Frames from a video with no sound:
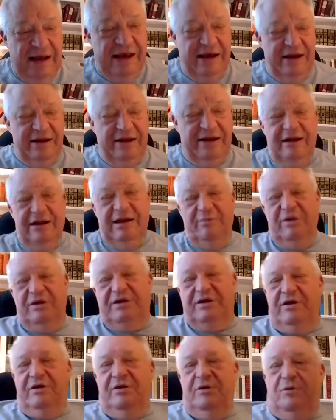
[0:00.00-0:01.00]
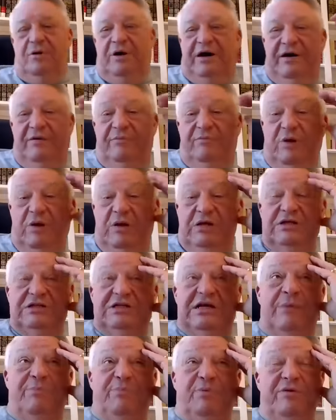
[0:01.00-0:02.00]
And let me tell you why. Well,
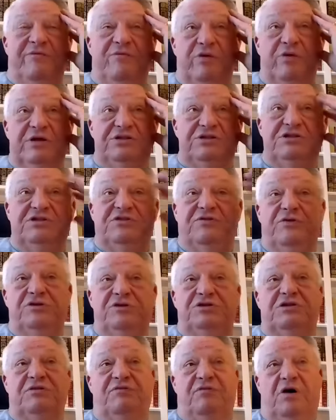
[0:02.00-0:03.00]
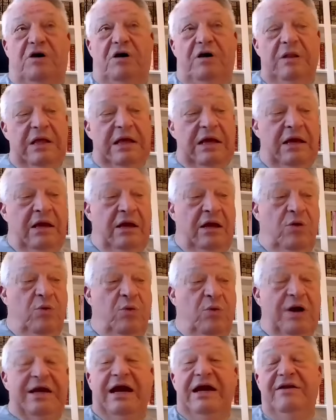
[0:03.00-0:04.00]
there's a couple of reasons. First of all,
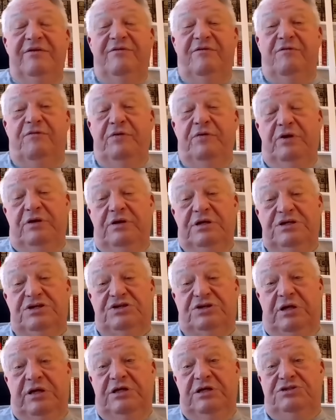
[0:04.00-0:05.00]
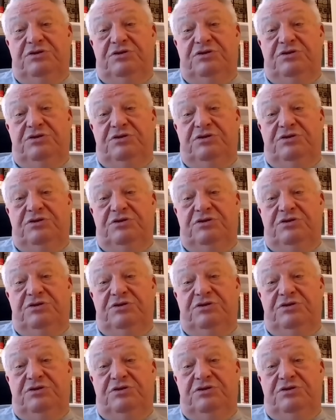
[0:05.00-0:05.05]
what kind of a field is it?